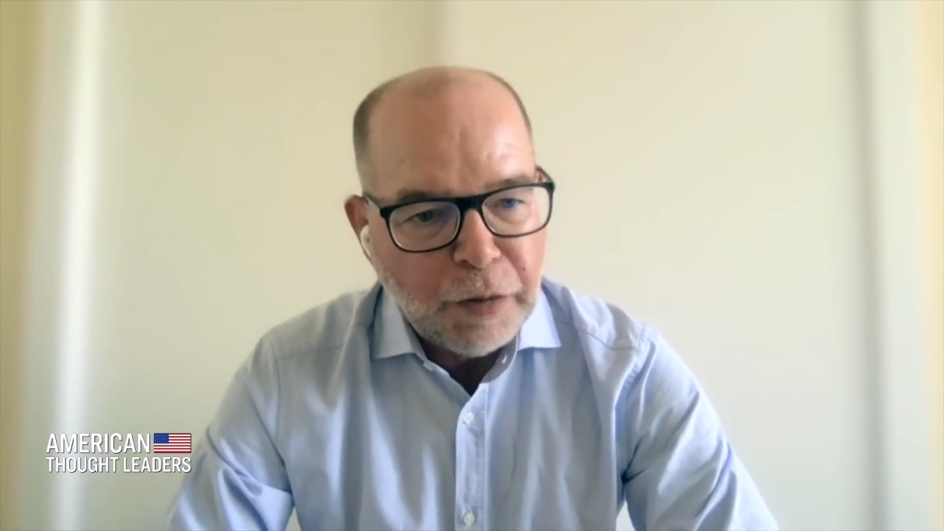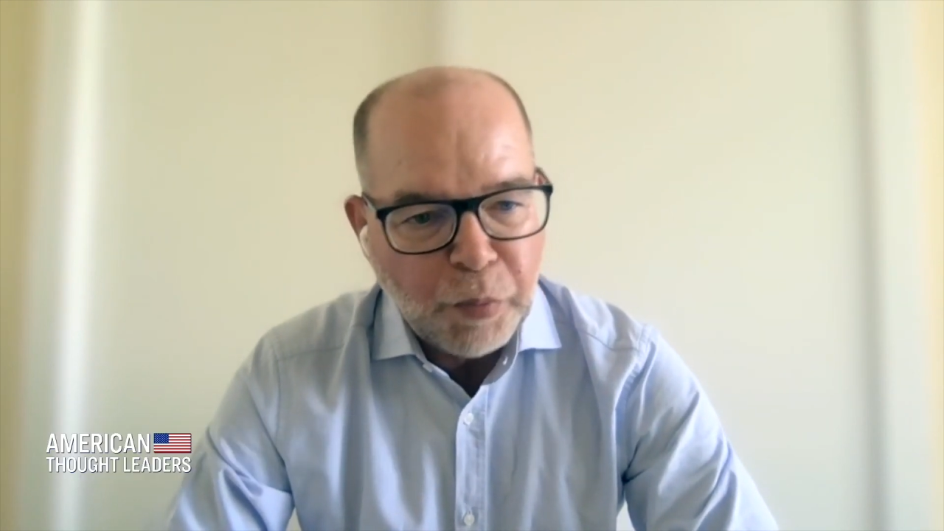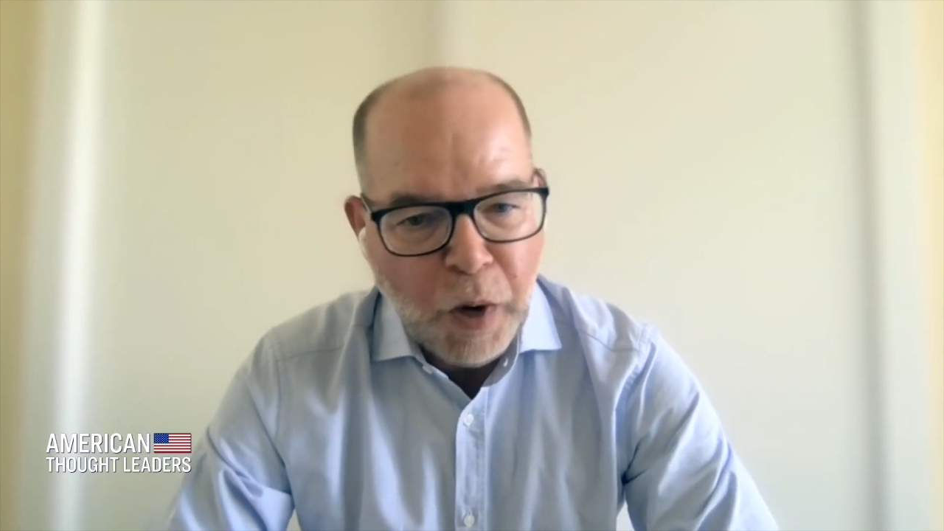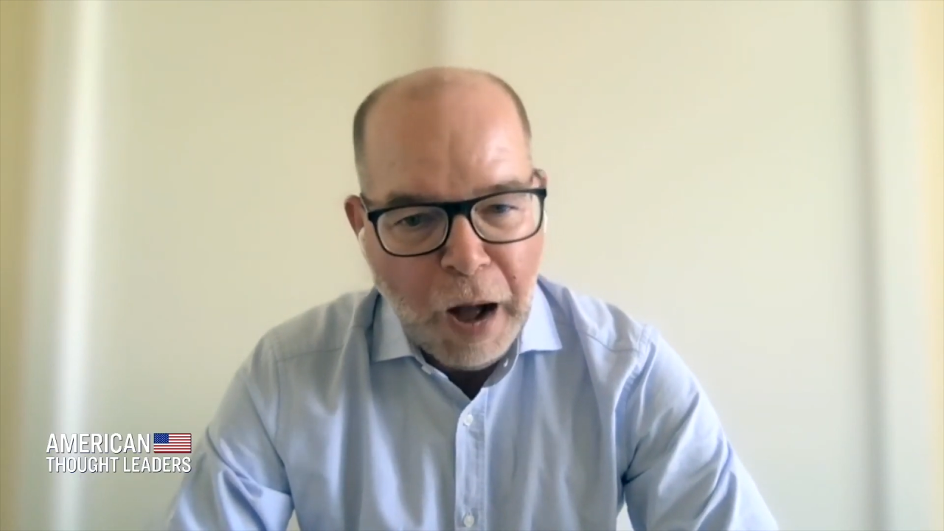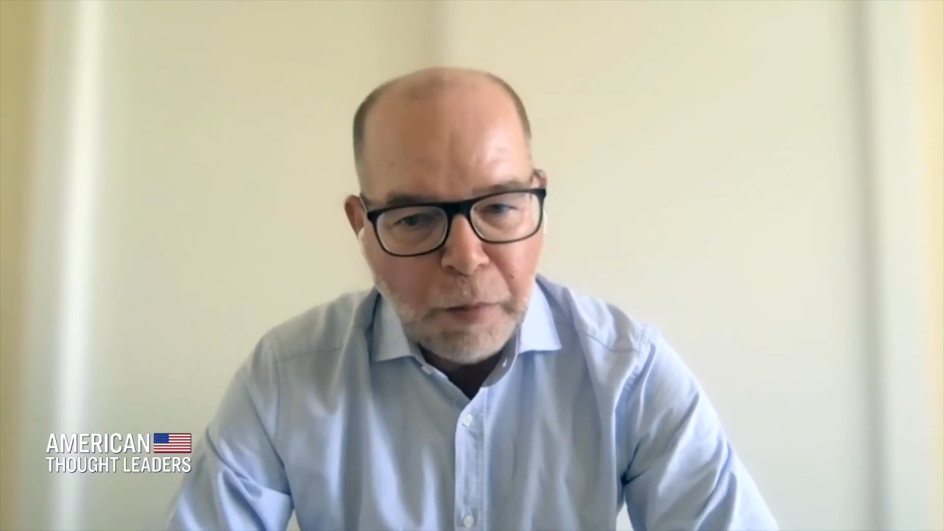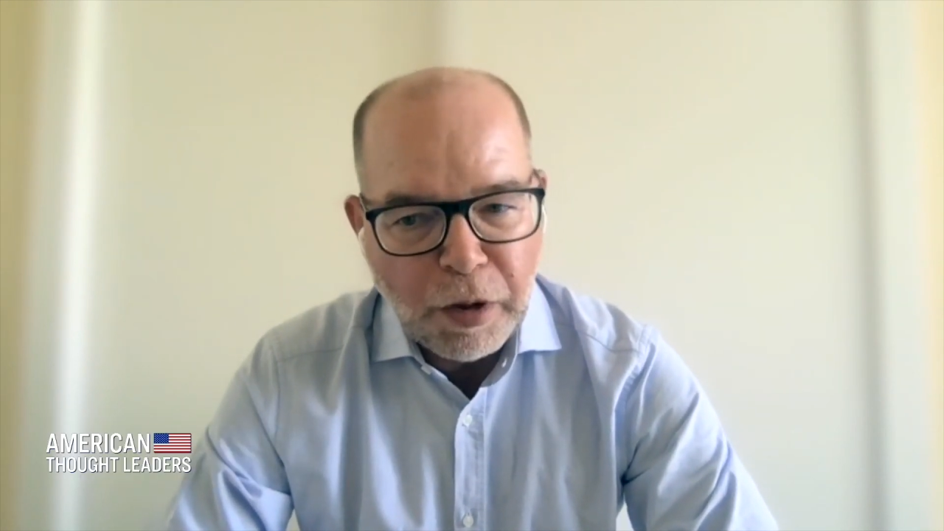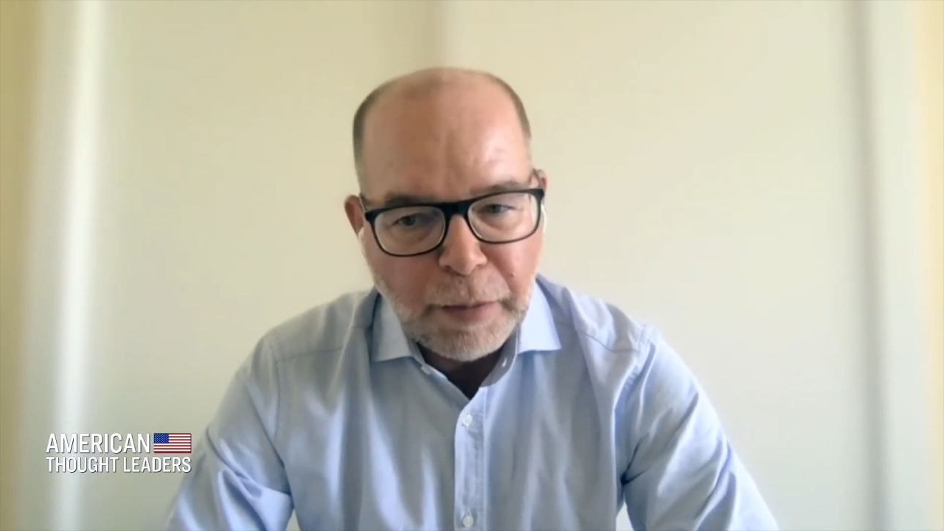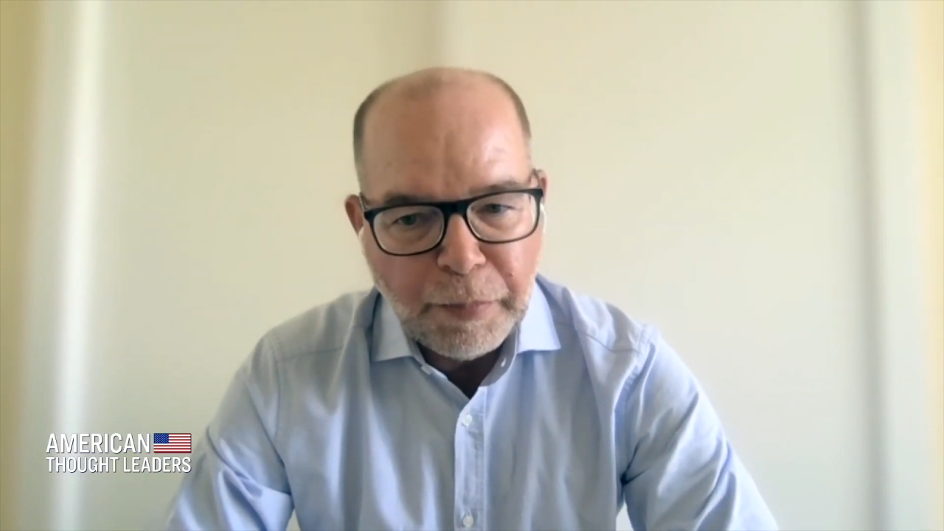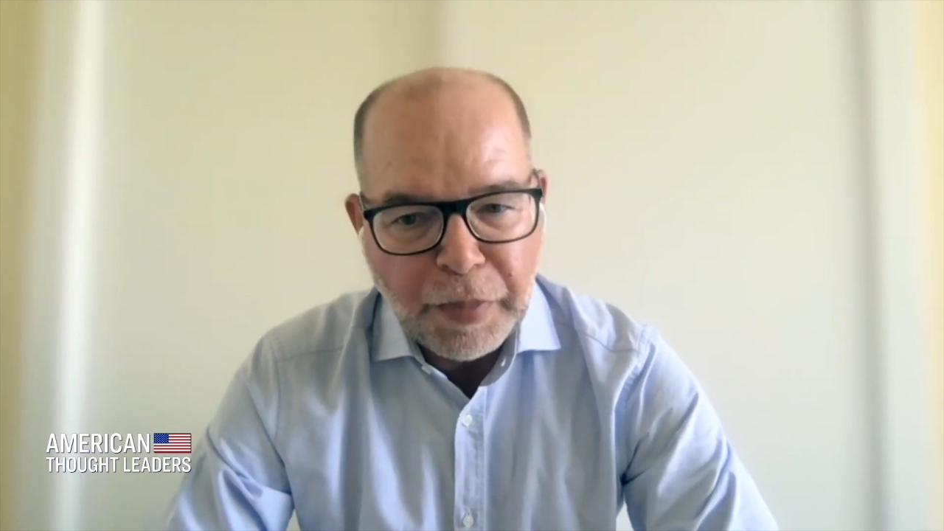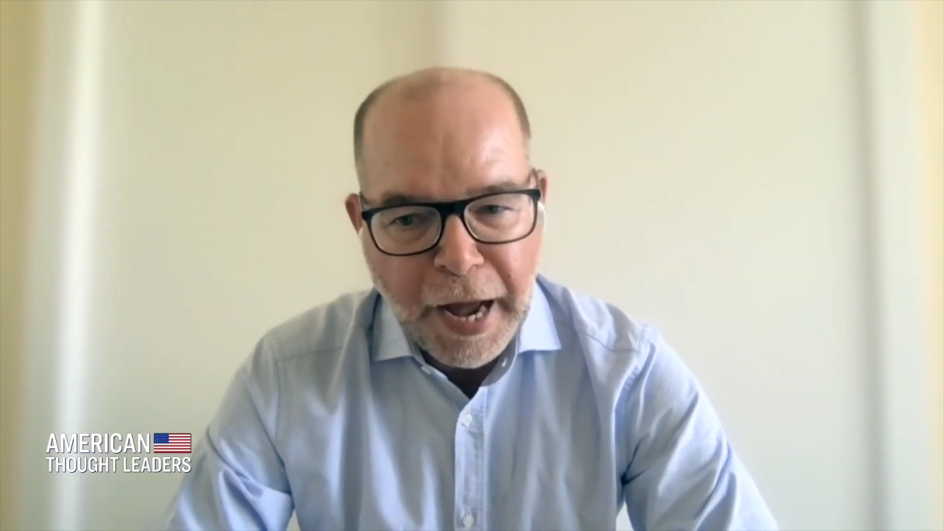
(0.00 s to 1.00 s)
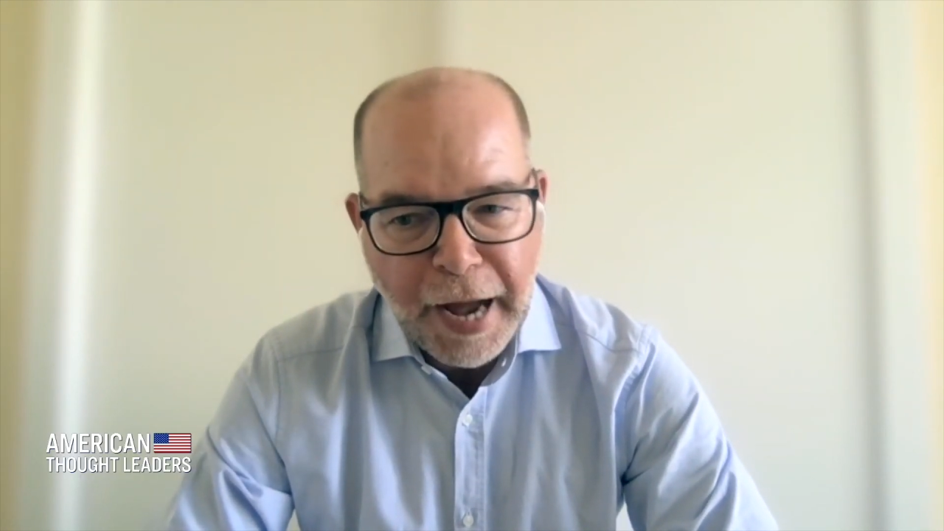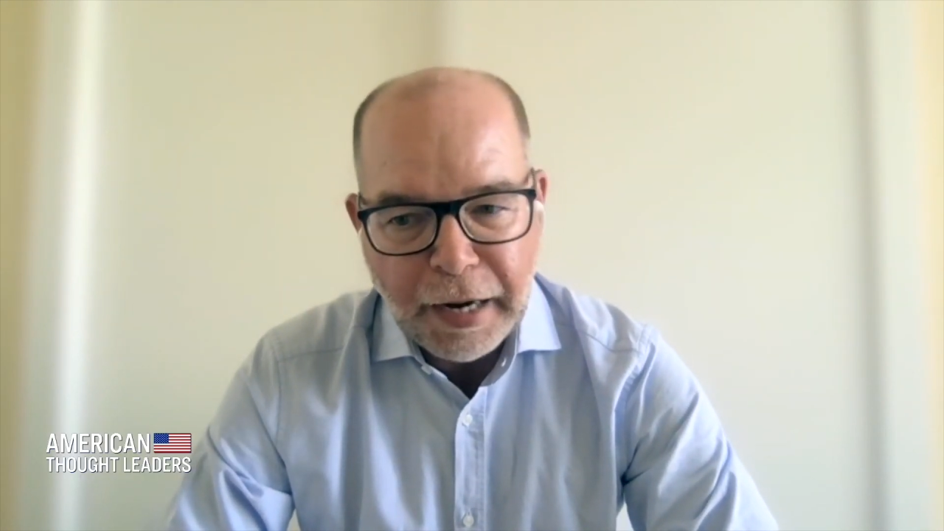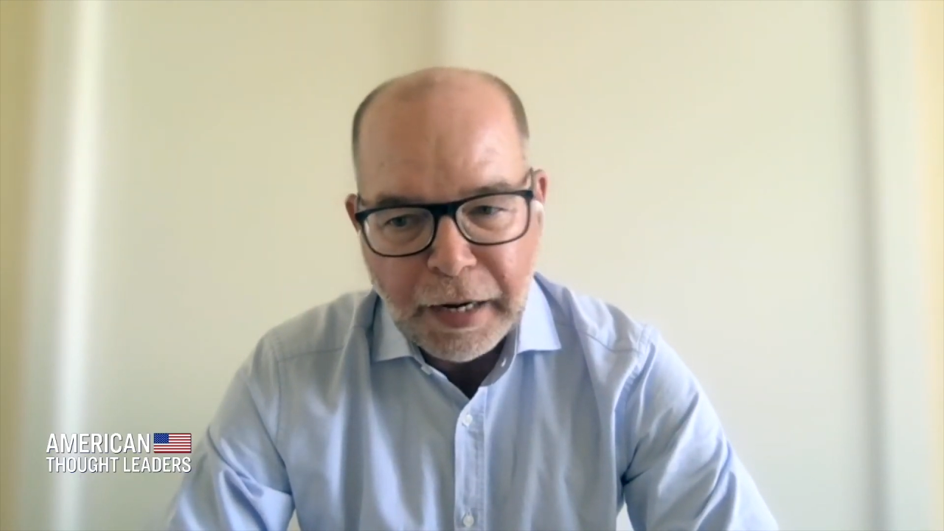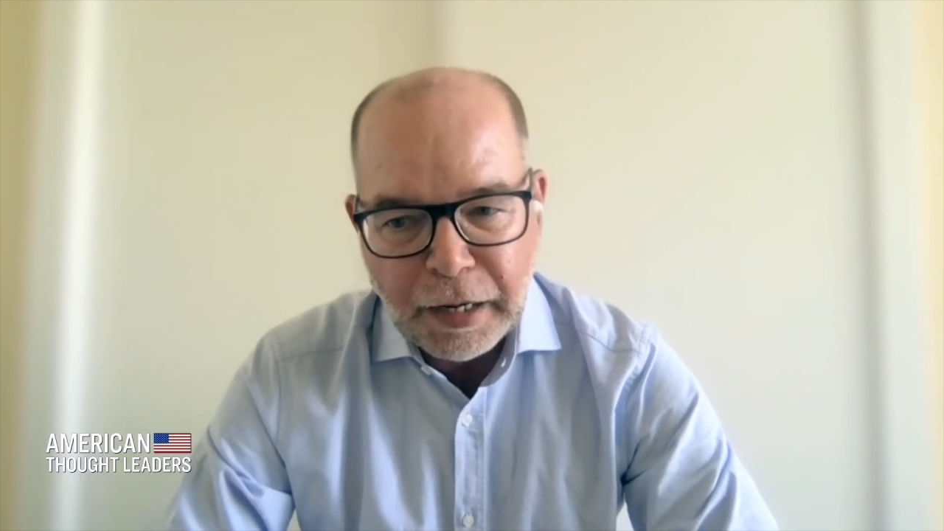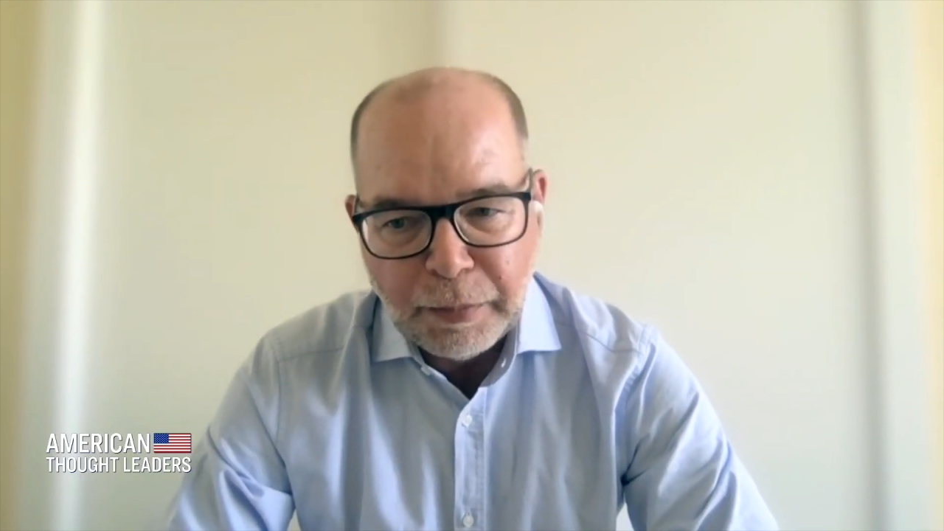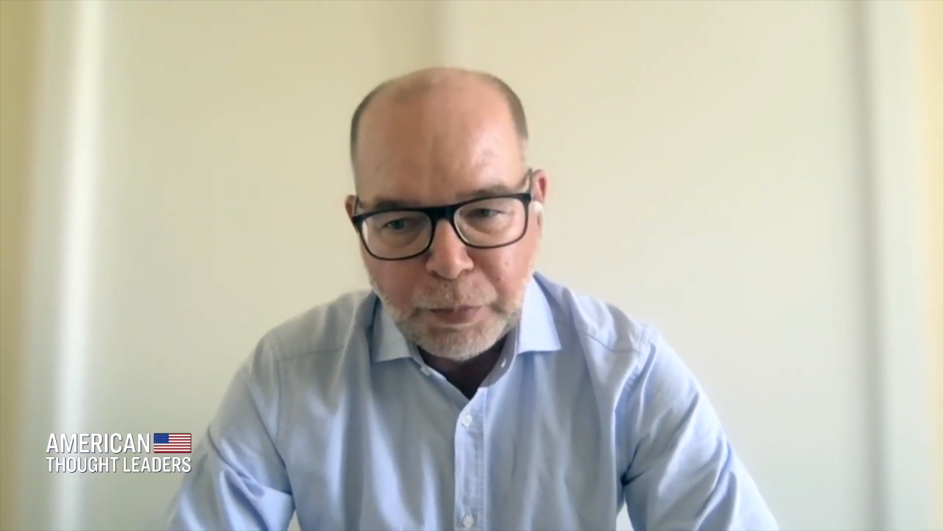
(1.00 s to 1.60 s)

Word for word: problem that um,